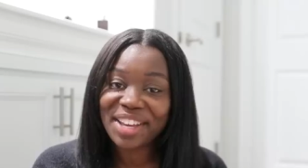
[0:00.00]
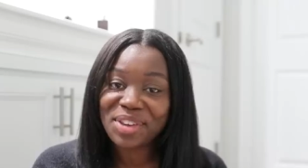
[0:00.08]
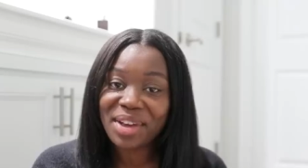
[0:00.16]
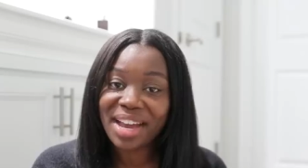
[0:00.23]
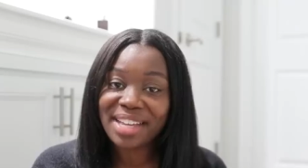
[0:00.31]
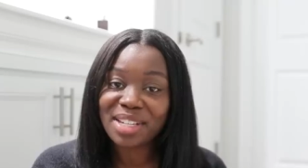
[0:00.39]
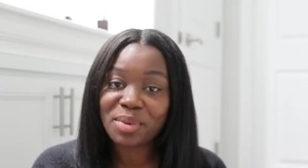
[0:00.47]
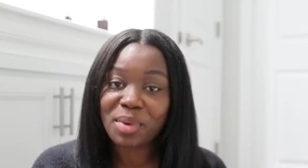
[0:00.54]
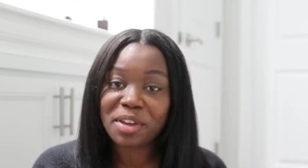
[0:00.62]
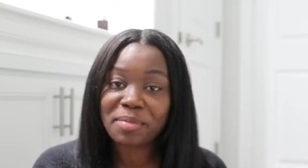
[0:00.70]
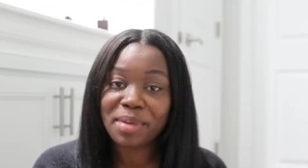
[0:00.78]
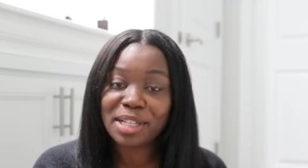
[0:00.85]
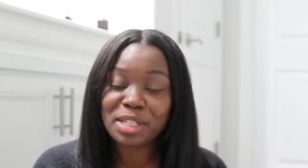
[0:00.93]
Hey you guys and
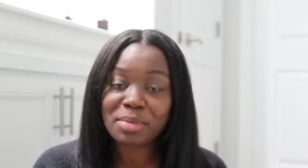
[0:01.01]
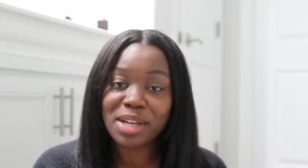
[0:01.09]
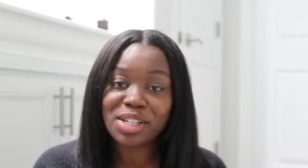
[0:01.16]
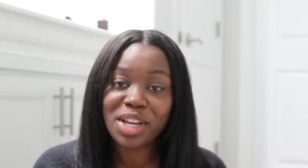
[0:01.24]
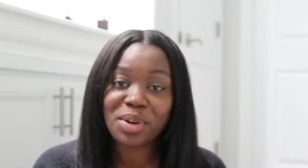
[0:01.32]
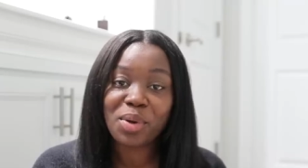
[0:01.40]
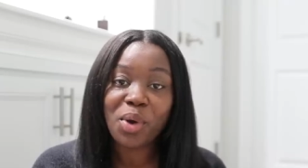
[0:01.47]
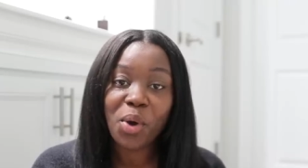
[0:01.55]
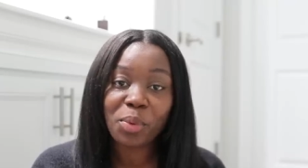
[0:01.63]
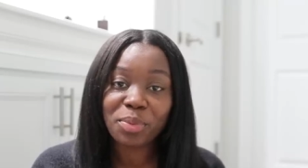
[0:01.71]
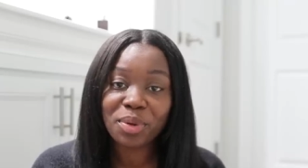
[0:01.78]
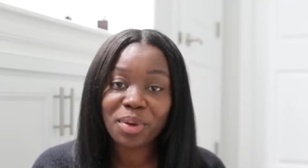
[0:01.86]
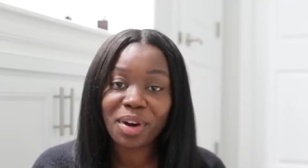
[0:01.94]
welcome back to my channel.
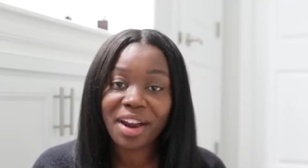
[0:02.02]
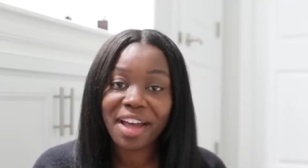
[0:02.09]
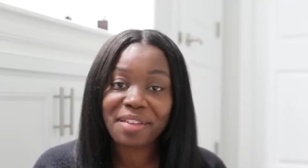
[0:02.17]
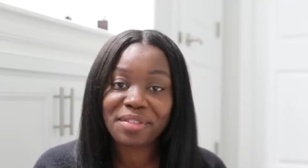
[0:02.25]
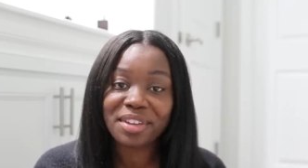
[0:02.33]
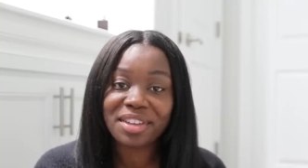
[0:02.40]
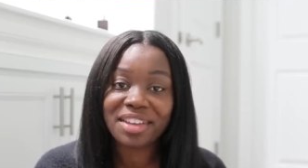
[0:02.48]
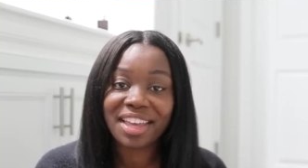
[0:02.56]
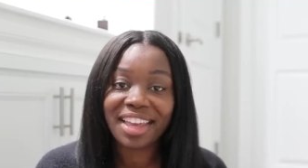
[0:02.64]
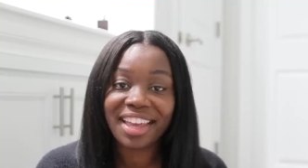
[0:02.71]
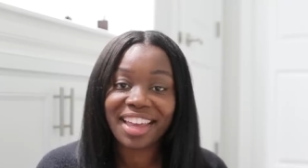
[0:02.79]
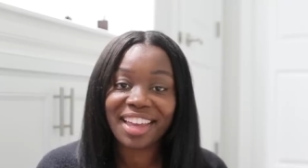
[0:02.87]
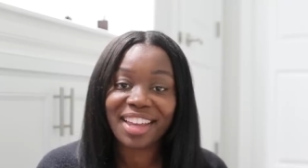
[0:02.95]
Hope you are having
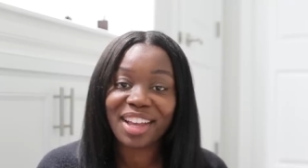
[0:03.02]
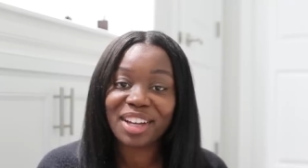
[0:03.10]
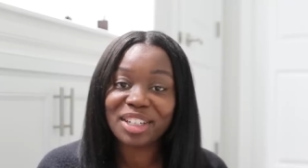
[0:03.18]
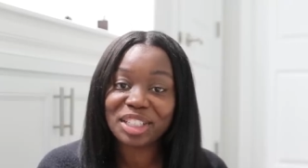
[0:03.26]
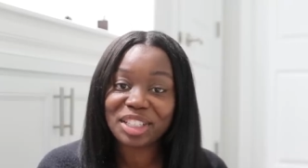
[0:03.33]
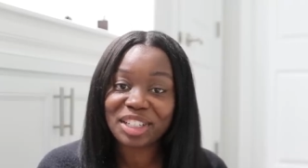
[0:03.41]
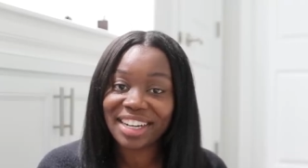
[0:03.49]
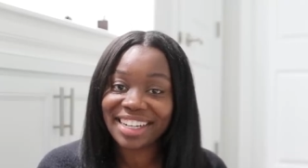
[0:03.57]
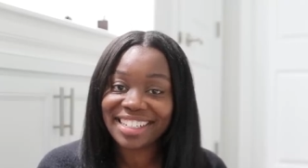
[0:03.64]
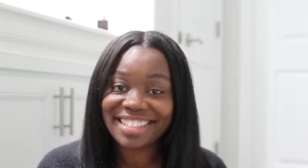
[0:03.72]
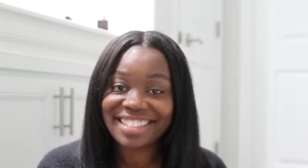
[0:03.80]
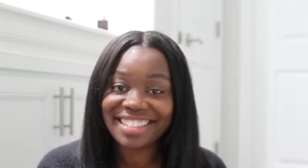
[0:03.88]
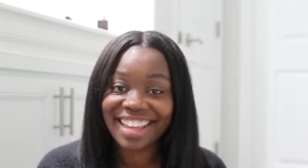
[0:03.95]
a
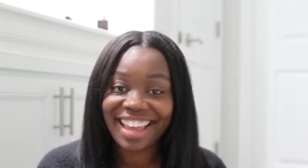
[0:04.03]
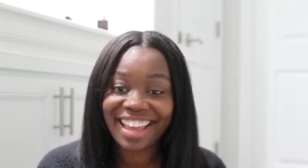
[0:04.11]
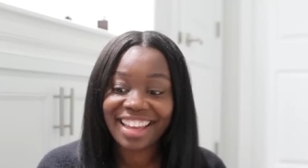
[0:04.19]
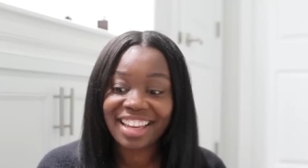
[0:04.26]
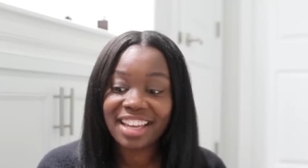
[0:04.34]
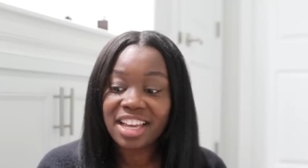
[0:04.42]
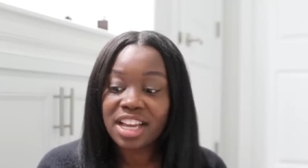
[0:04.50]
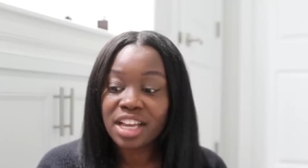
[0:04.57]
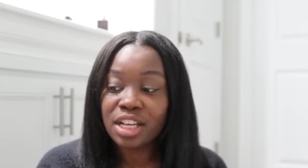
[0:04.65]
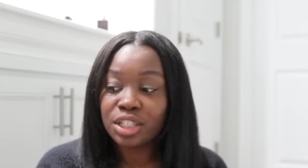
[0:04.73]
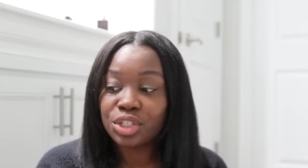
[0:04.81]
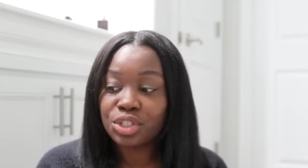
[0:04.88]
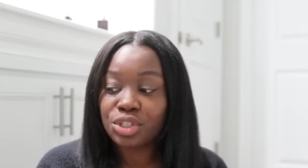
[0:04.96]
great day.
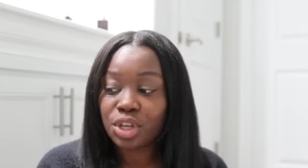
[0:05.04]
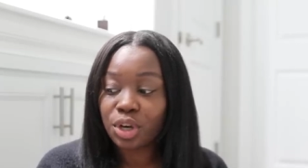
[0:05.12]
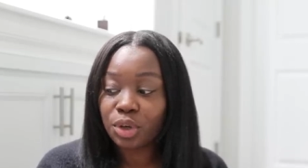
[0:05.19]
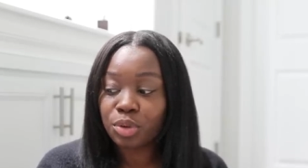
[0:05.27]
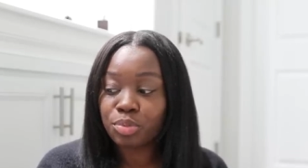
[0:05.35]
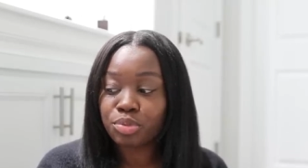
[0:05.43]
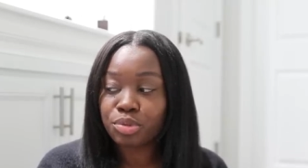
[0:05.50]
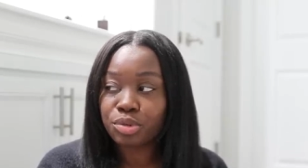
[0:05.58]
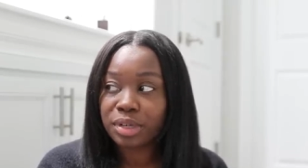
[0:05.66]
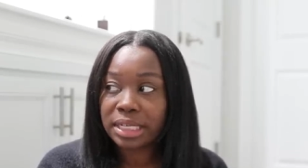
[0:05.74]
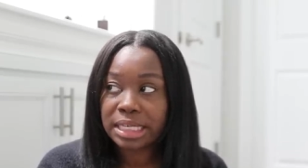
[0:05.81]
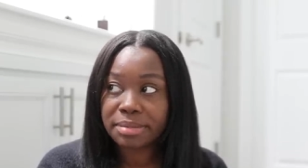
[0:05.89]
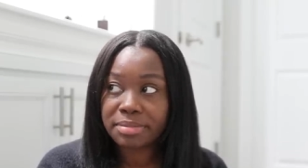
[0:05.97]
So
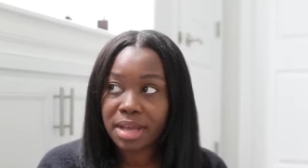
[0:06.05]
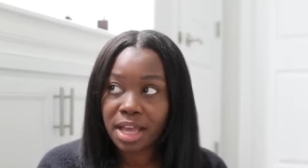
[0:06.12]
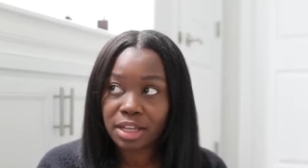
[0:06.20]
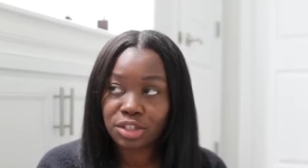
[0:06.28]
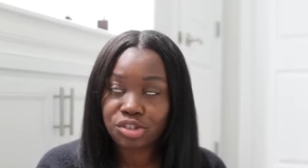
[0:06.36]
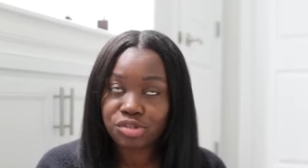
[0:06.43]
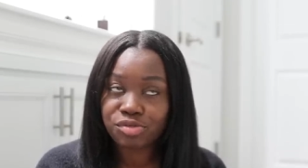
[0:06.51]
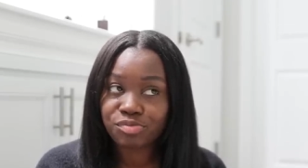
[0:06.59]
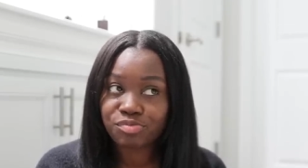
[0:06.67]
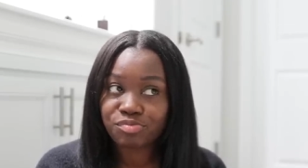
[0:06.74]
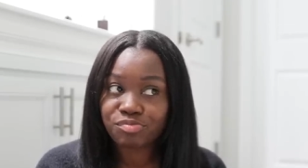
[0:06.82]
pretty much,